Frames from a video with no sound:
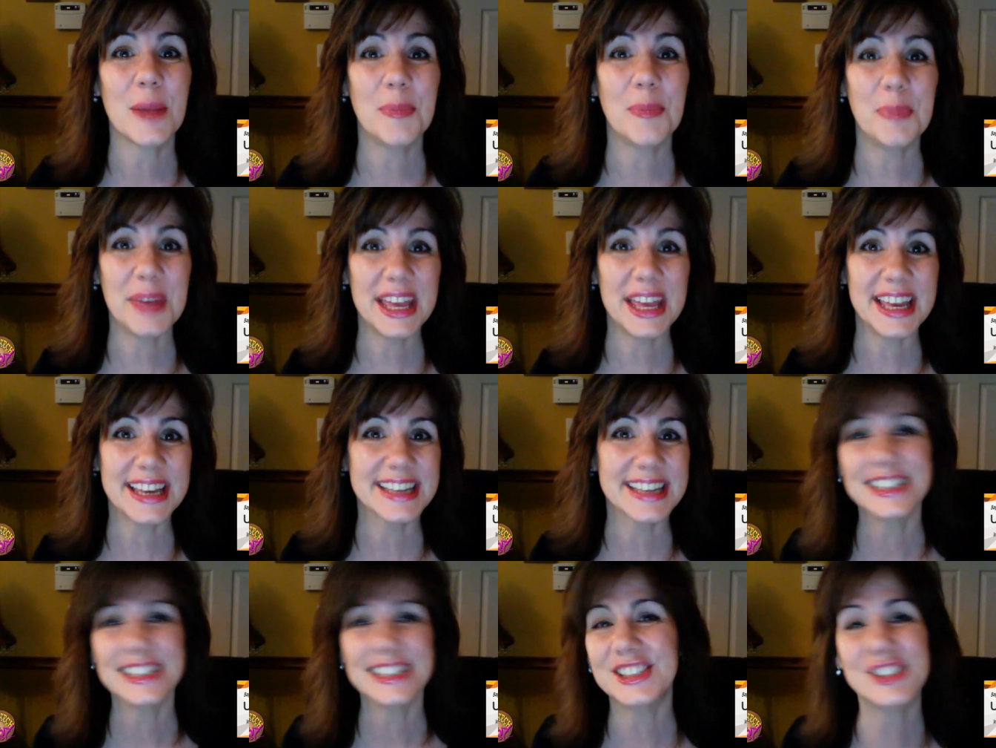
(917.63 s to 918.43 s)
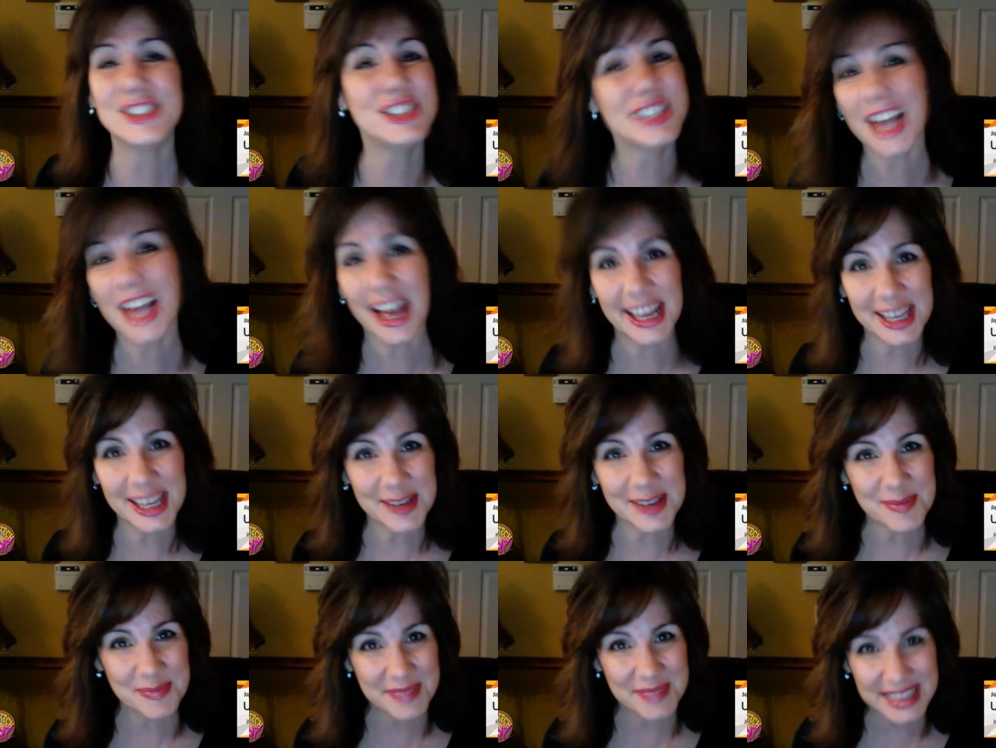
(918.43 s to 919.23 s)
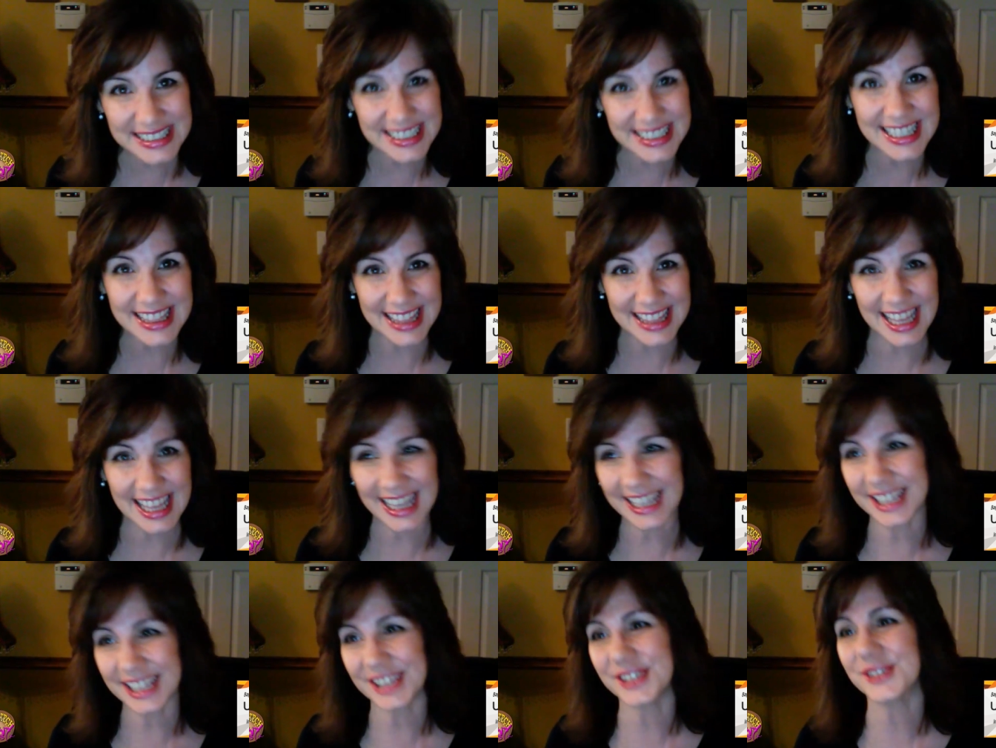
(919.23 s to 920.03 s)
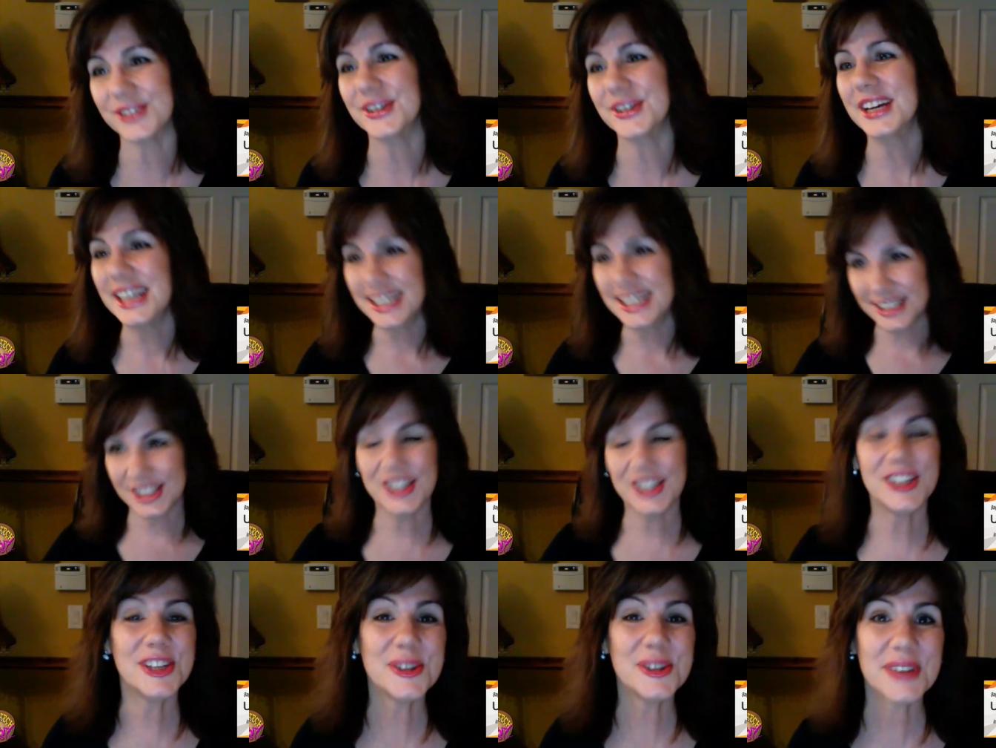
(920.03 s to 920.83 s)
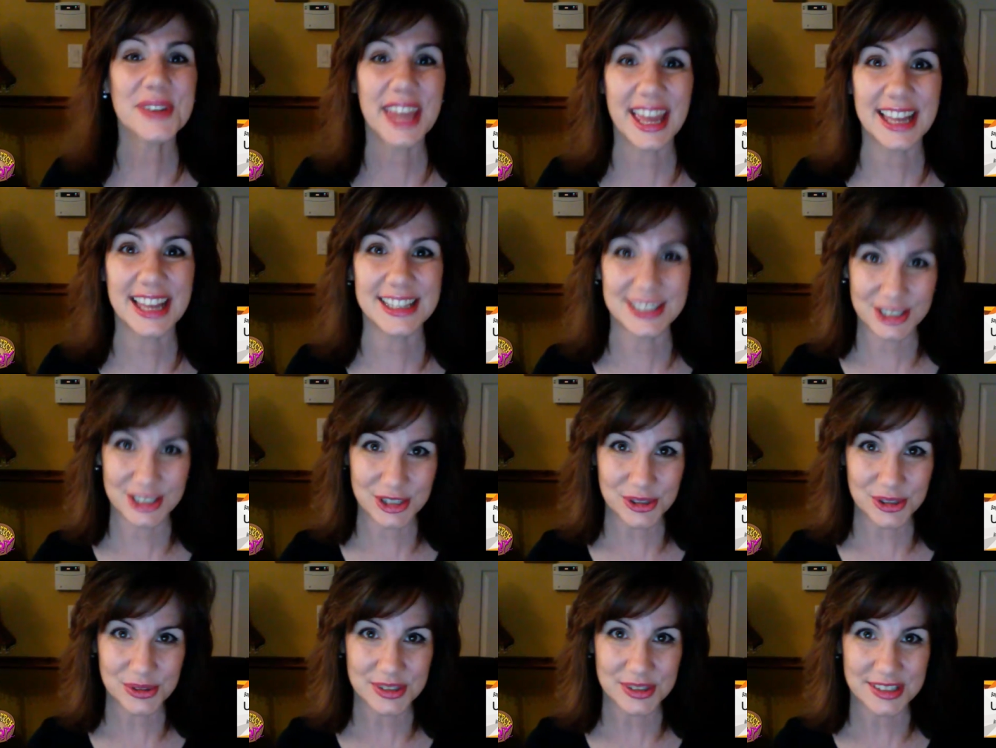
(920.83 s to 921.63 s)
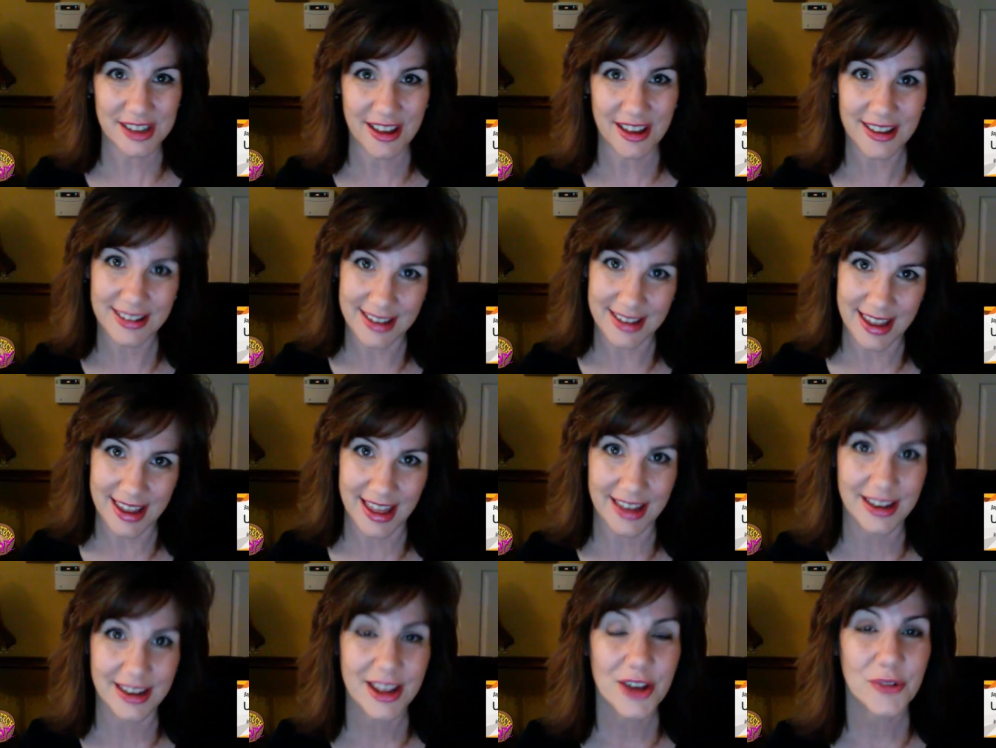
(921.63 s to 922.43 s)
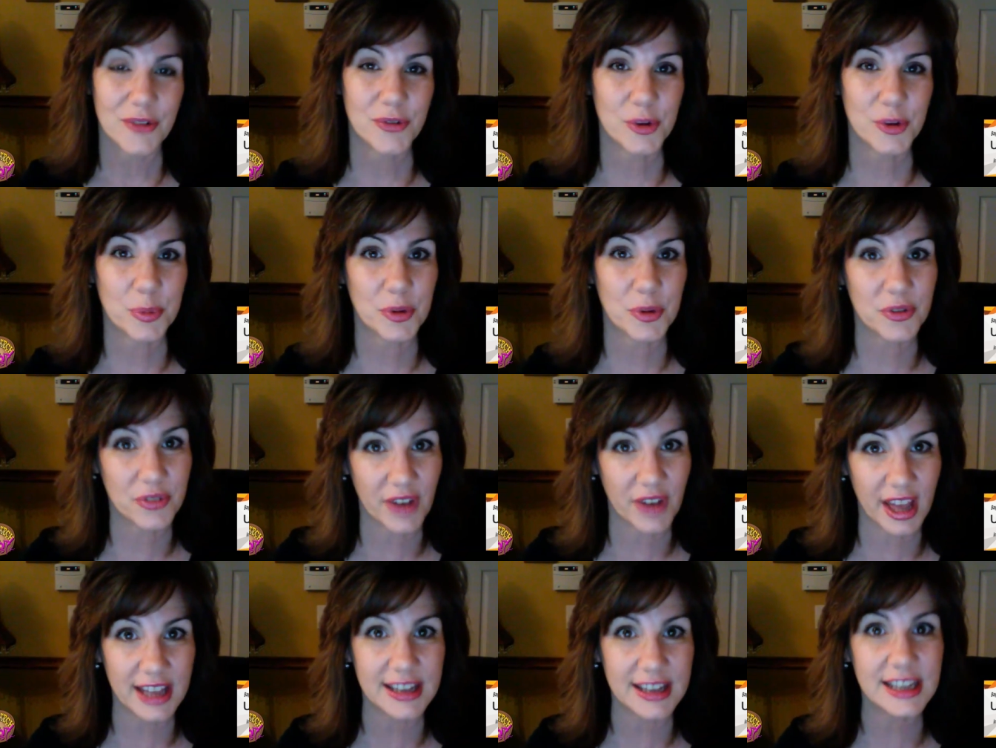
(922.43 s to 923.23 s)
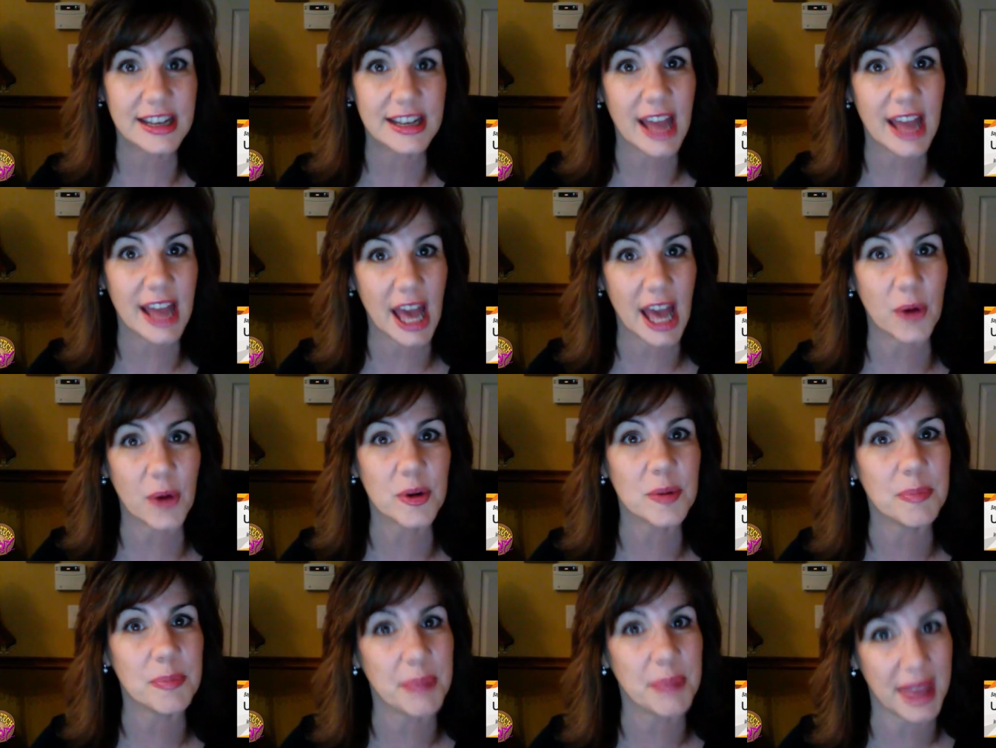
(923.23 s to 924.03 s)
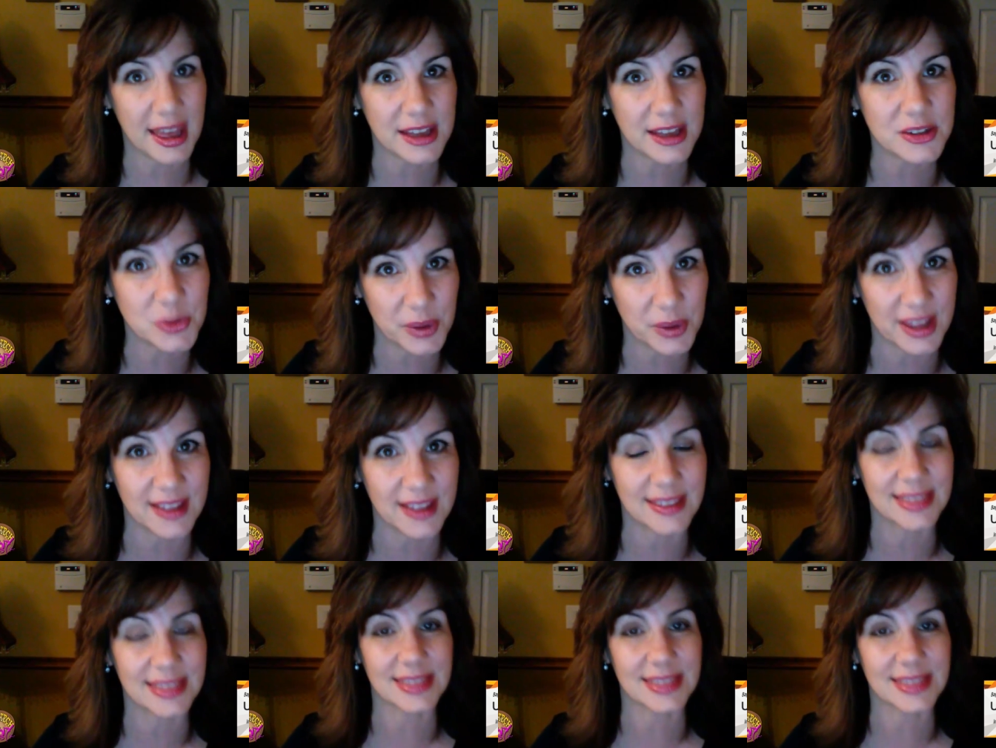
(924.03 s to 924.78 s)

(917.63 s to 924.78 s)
big, giant Missy thank you to UK2.net for providing our bandwidth.